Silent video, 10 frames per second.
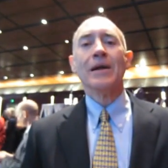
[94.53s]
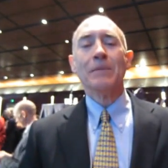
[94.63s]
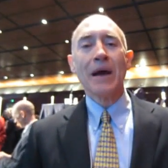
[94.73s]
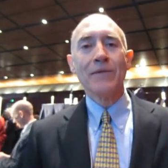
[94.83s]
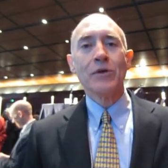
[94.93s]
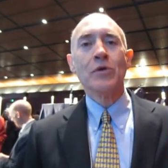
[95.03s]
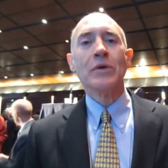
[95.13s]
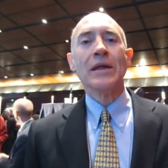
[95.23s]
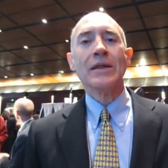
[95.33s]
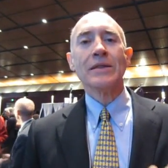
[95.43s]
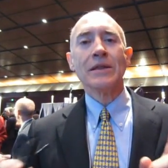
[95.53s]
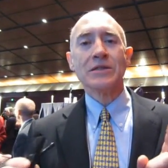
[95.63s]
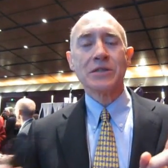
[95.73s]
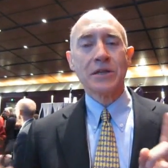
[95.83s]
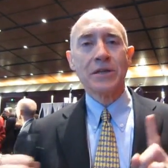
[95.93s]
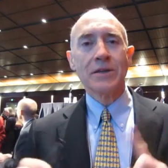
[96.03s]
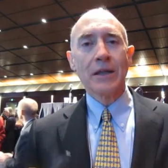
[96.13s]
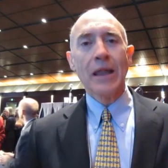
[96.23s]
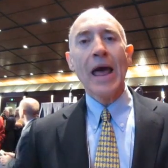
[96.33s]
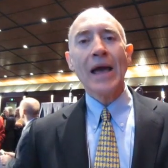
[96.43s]
In my view, it's
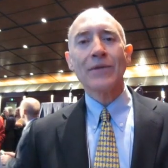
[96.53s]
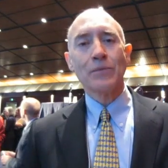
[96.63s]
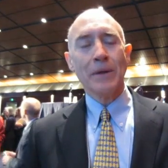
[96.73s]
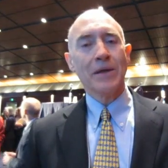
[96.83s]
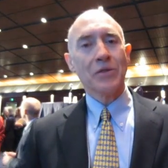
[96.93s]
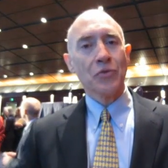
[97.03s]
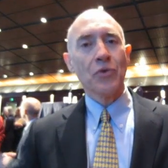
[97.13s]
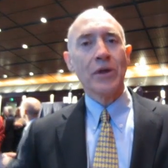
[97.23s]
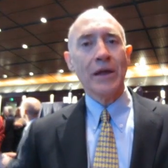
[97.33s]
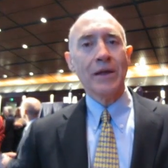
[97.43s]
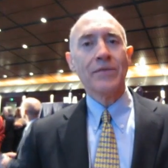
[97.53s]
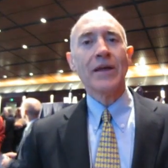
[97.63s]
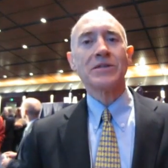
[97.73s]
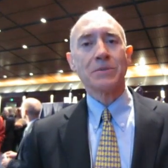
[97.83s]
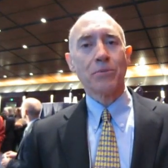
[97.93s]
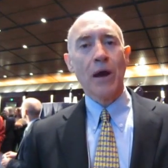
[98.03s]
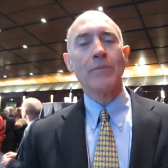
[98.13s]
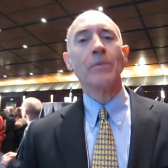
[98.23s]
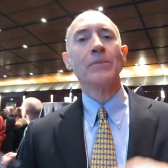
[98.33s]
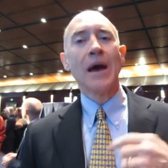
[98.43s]
the lack of omega-3 that's the
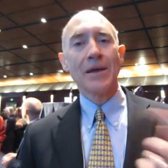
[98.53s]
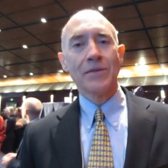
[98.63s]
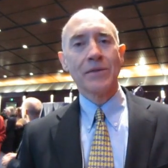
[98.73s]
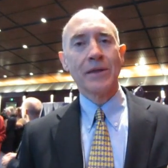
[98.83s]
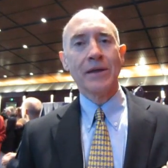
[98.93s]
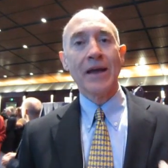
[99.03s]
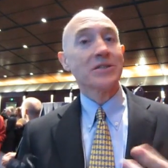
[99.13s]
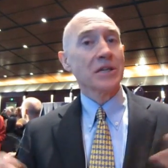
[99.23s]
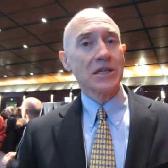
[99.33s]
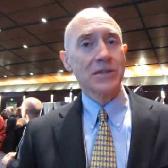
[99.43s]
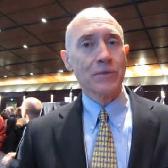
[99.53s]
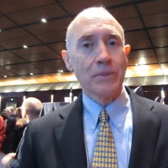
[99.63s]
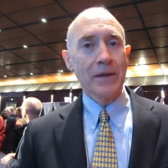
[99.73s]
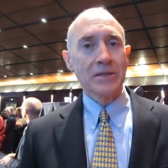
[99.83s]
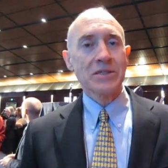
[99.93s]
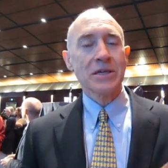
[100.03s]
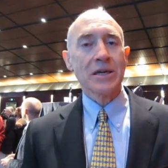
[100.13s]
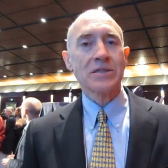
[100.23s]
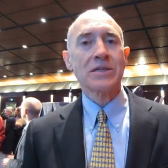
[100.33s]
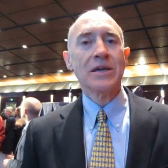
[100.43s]
problem, not the excess of
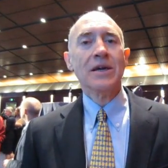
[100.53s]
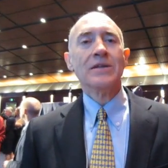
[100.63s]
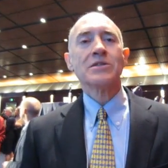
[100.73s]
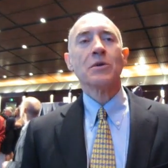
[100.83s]
omega-6.